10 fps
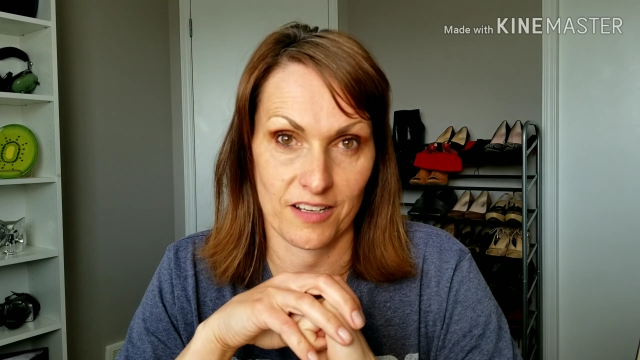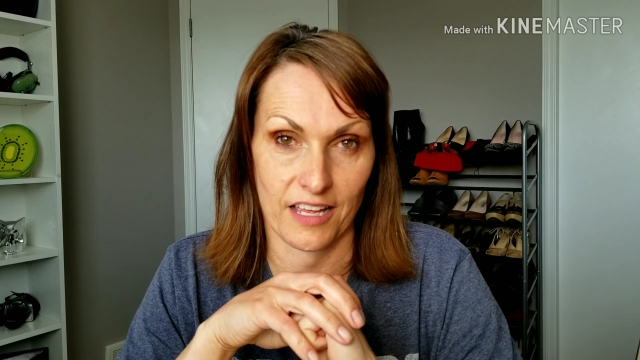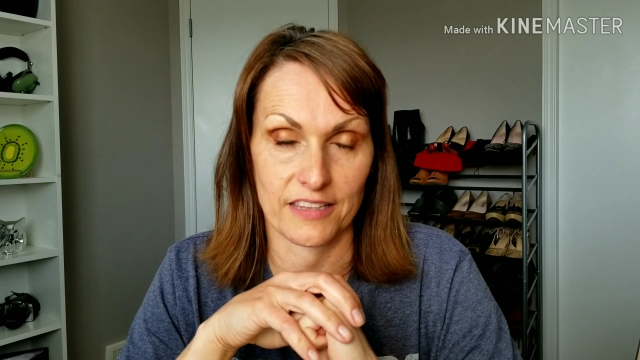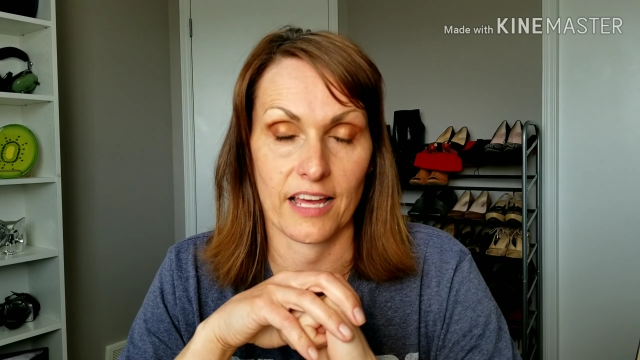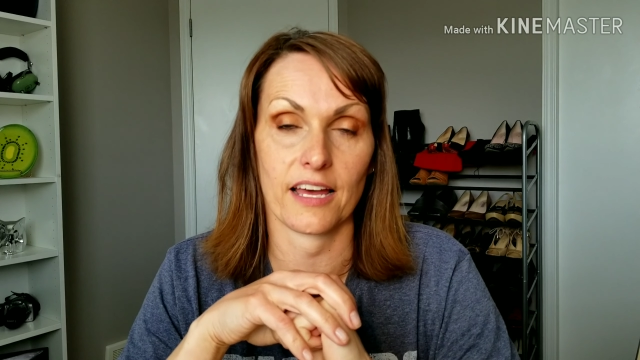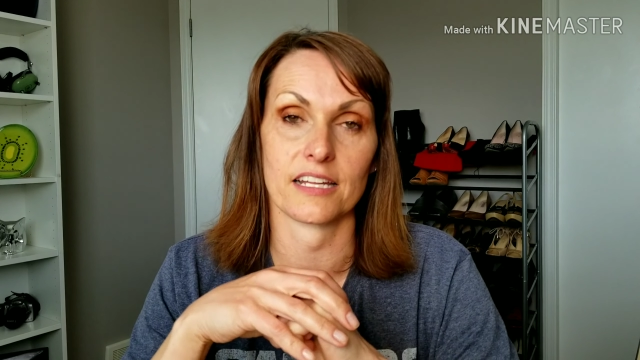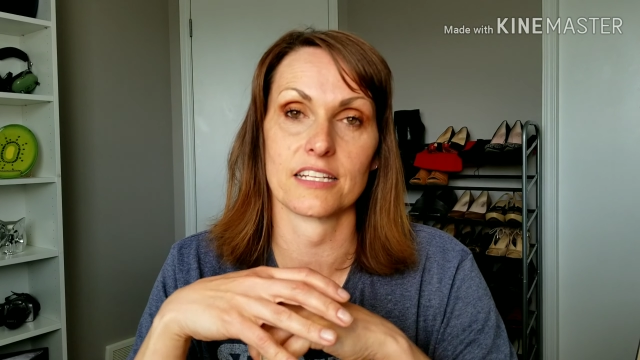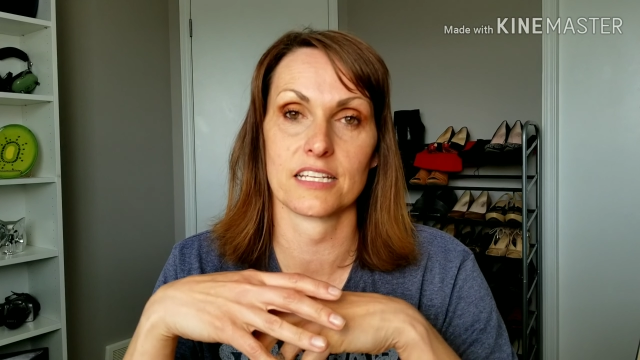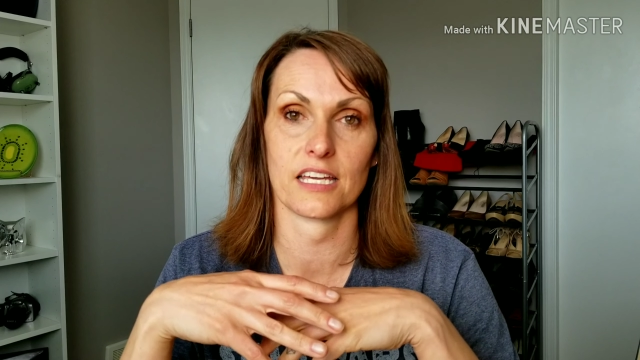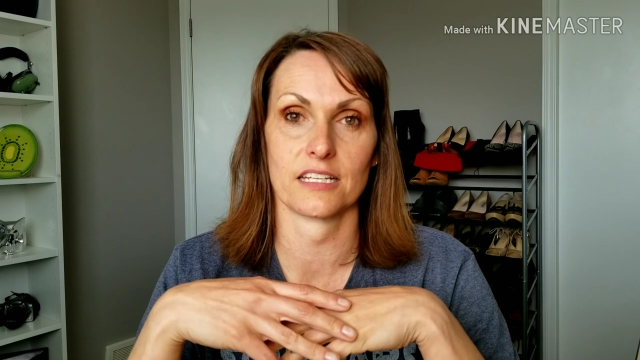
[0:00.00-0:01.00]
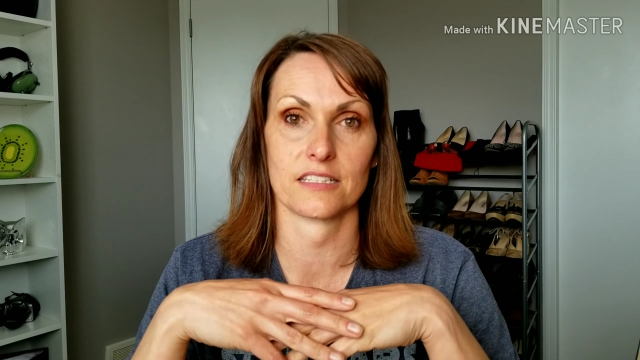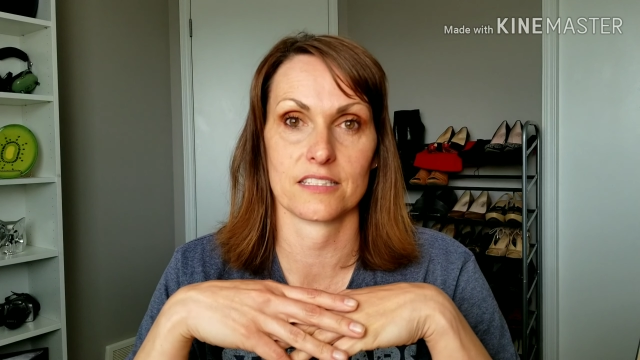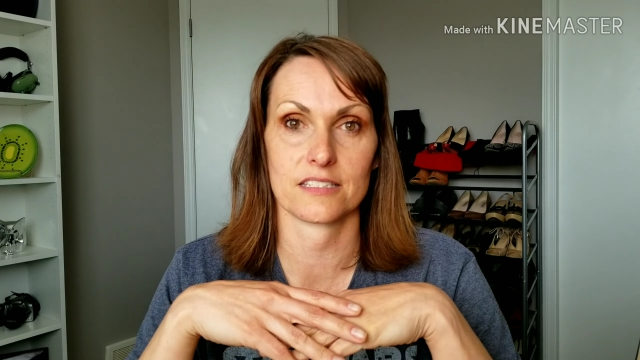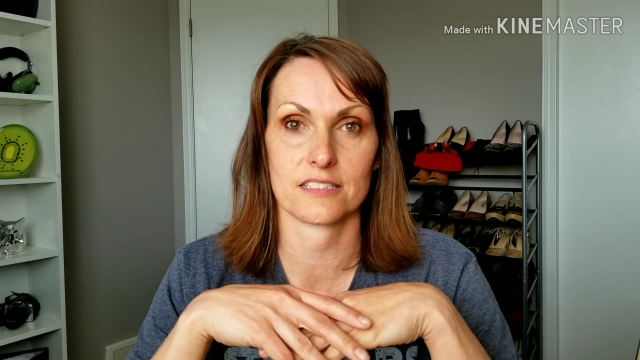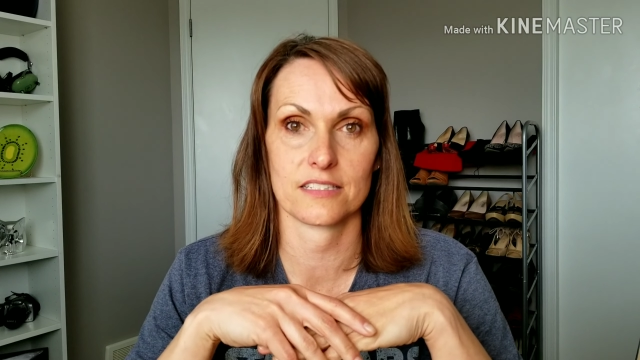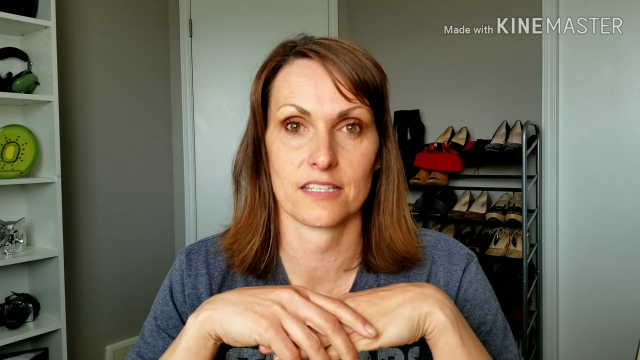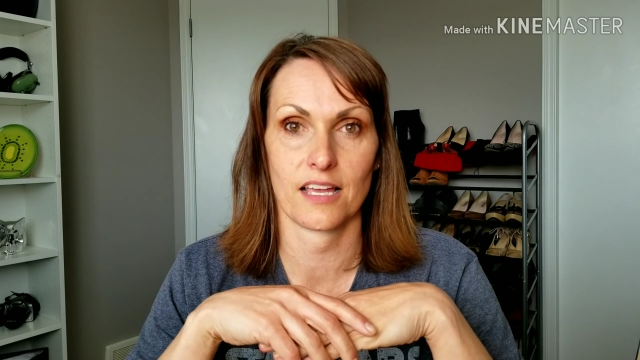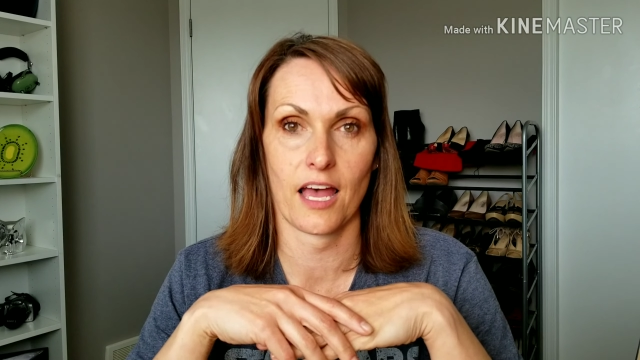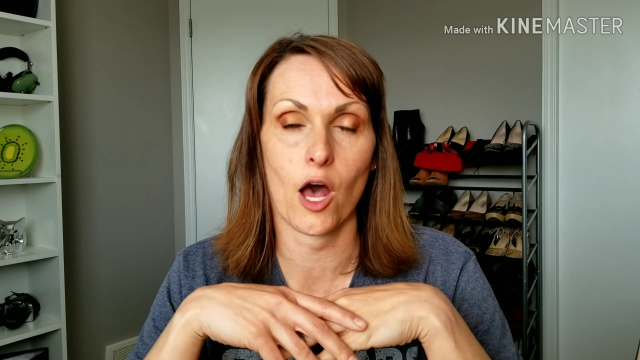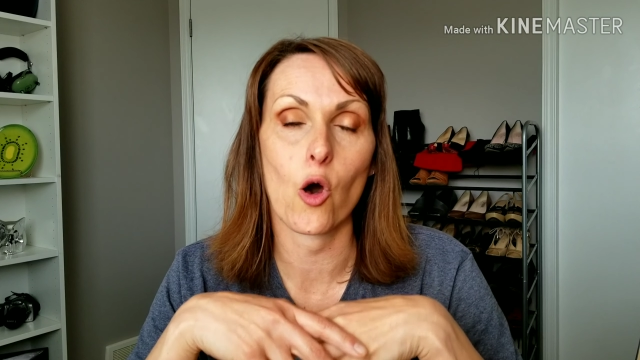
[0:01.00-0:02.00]
and that indicates
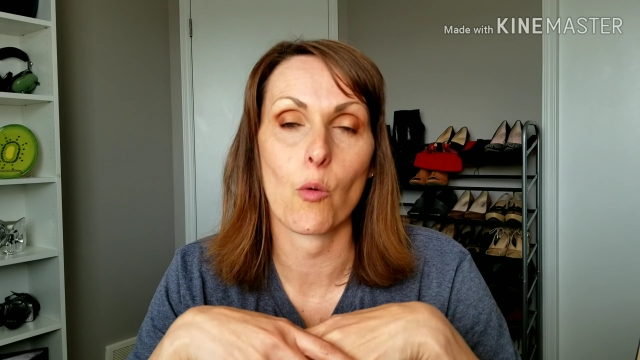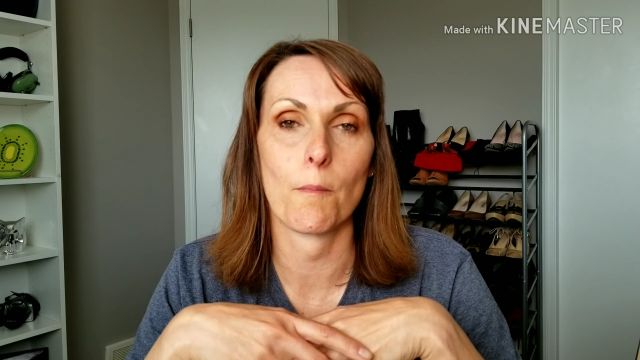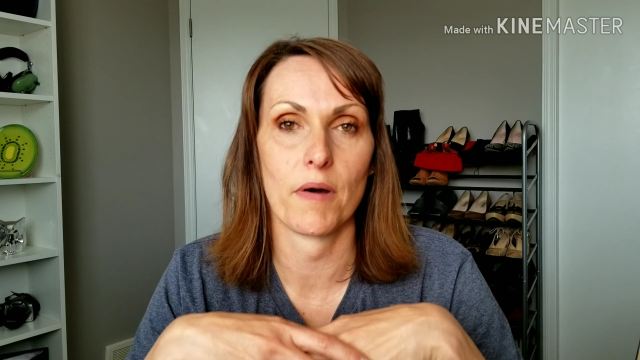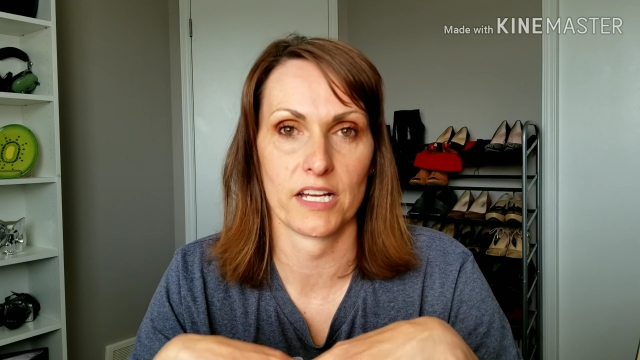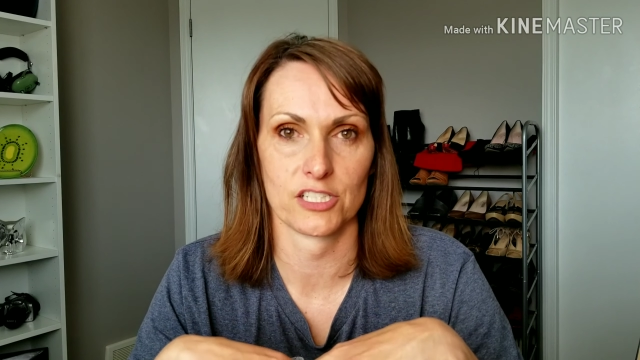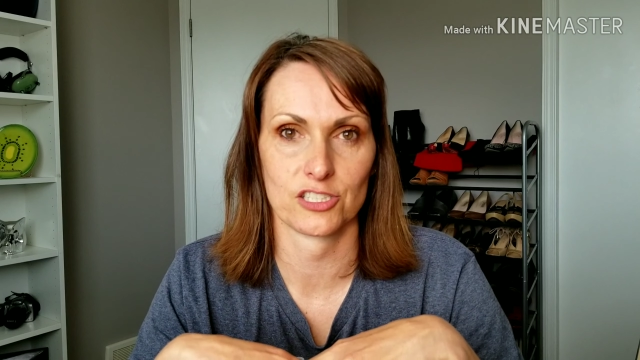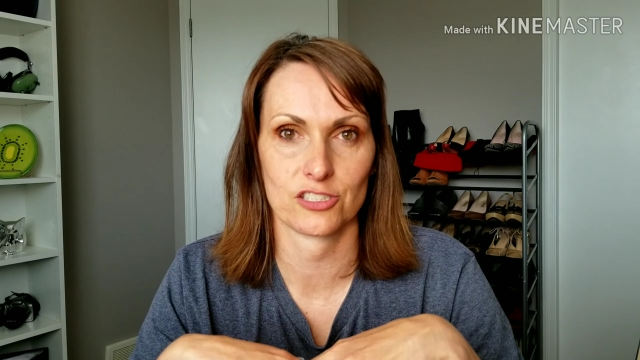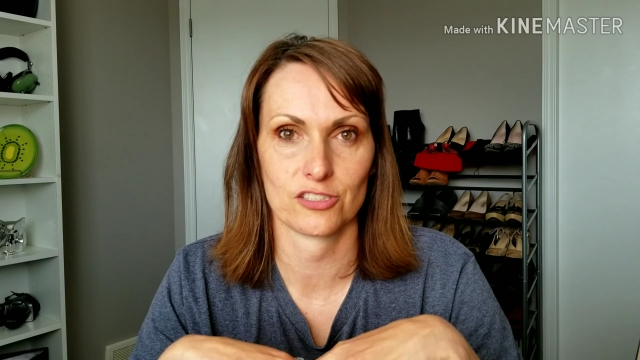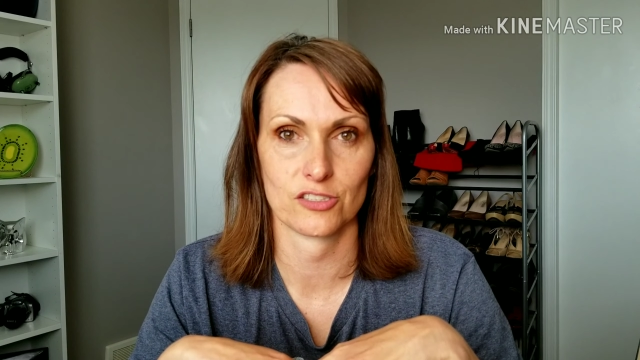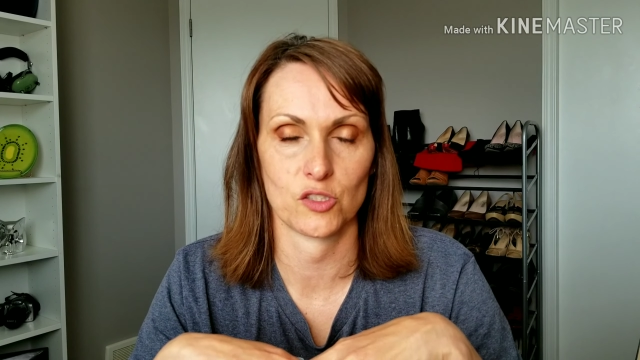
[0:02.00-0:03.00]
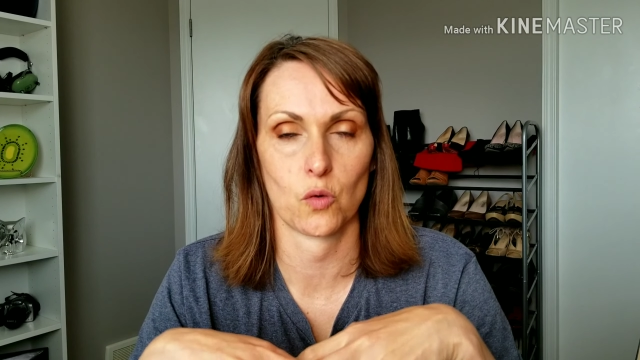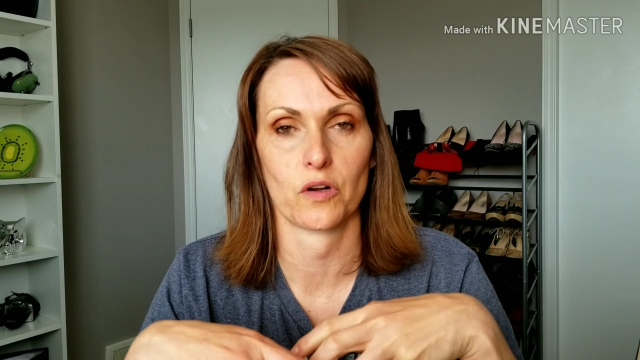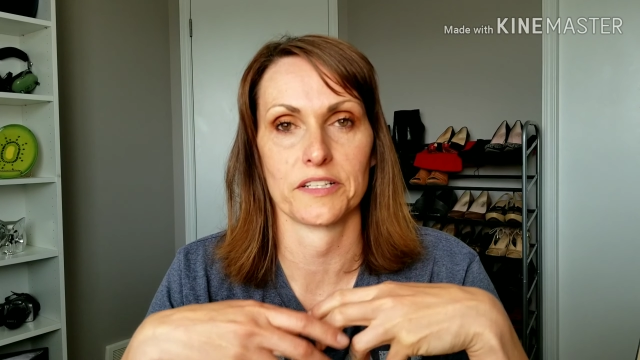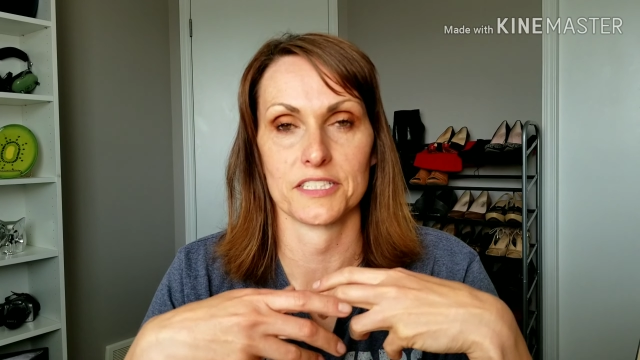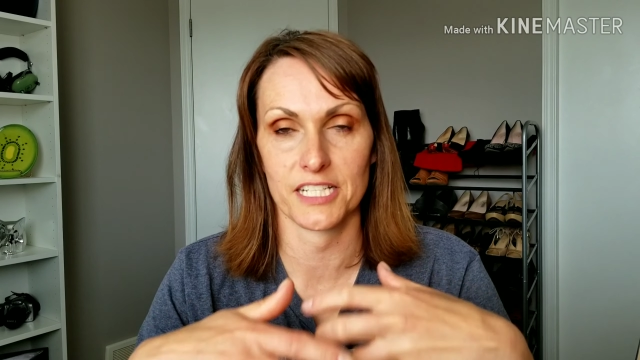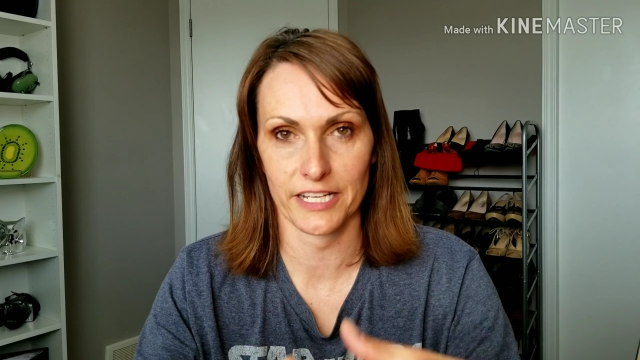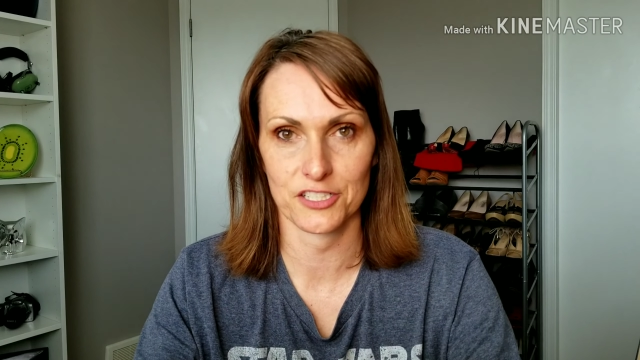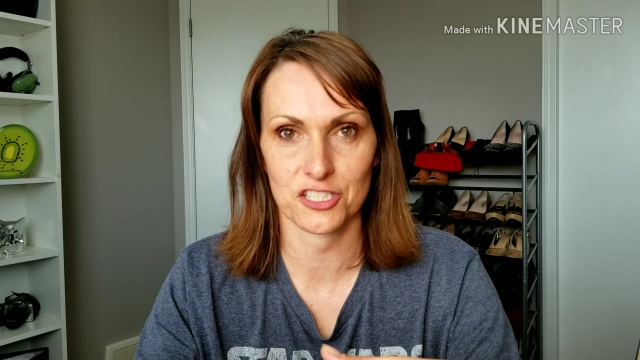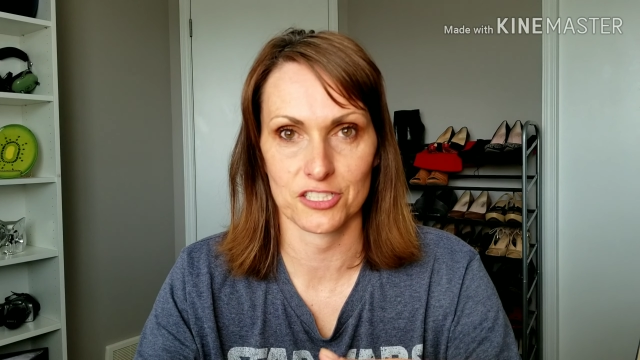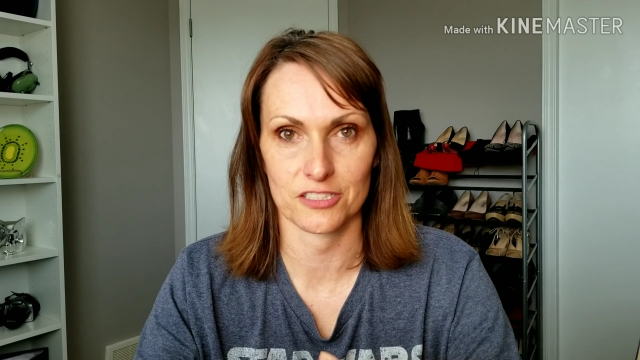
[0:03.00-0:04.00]
how much your
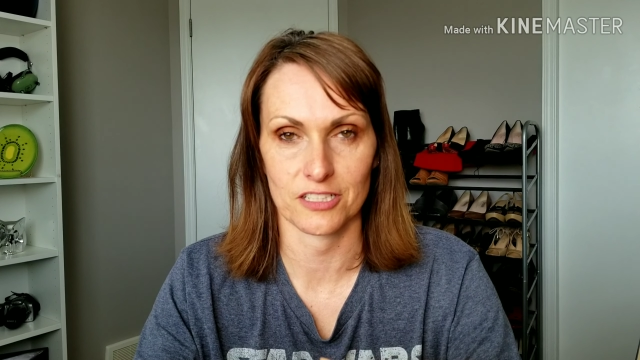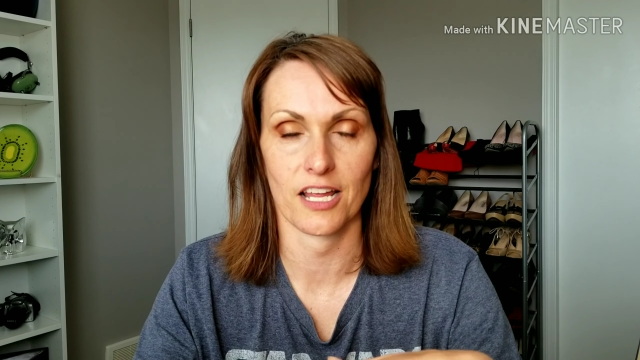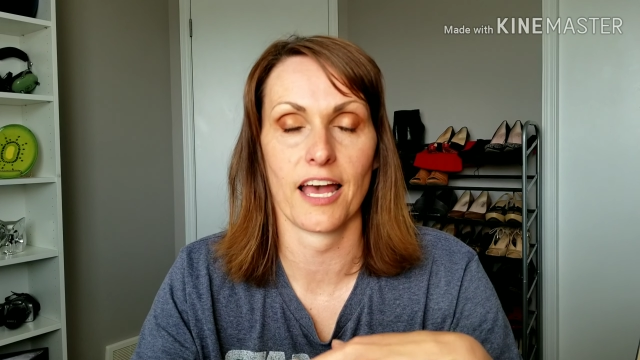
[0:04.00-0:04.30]
intention